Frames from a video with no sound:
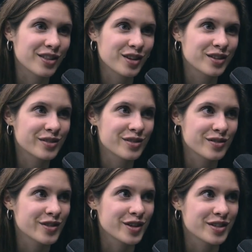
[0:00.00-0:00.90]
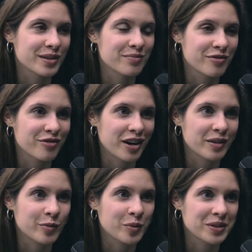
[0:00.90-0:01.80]
There's some funny
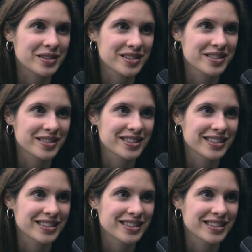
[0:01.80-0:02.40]
moments.